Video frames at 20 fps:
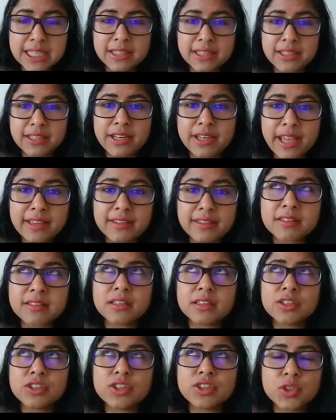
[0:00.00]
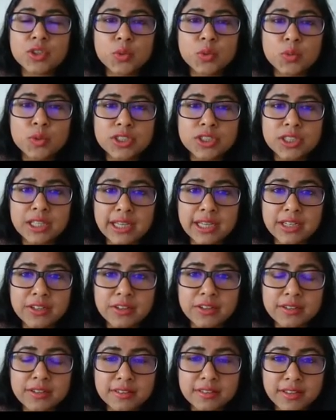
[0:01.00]
The next issue which I
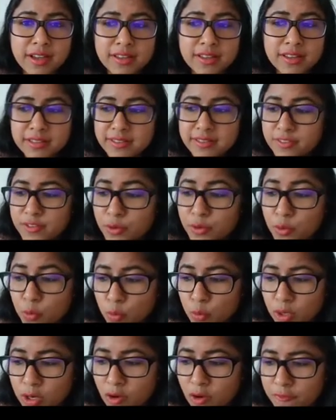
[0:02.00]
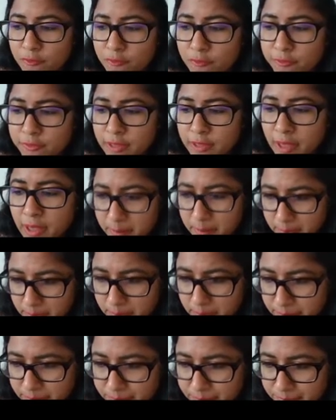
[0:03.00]
like to discuss is the rule of
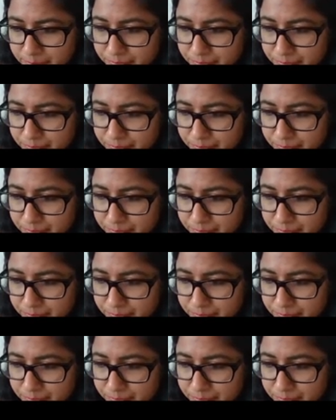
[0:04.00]
thumb.